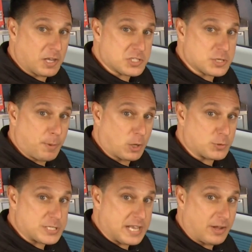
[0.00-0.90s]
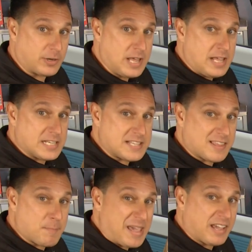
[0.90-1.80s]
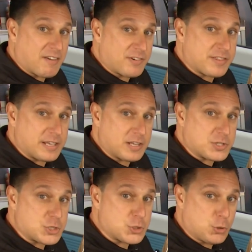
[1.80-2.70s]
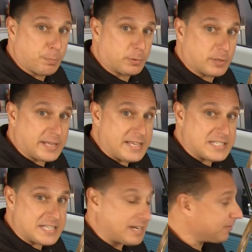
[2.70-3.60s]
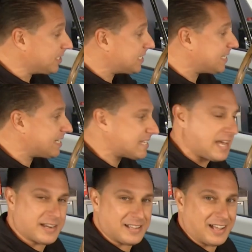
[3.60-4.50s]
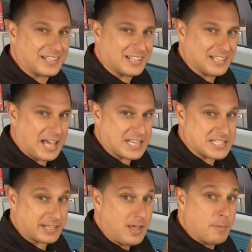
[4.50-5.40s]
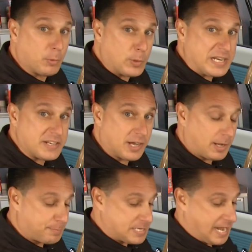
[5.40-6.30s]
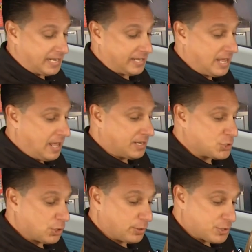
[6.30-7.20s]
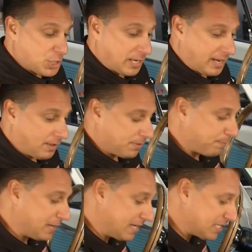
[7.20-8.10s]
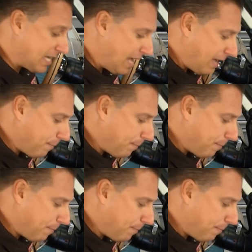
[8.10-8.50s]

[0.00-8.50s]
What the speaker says: Custom Autosound is that they make everything super easy. Now this C10, a classic, but we need to update it. And so you check out the piece, it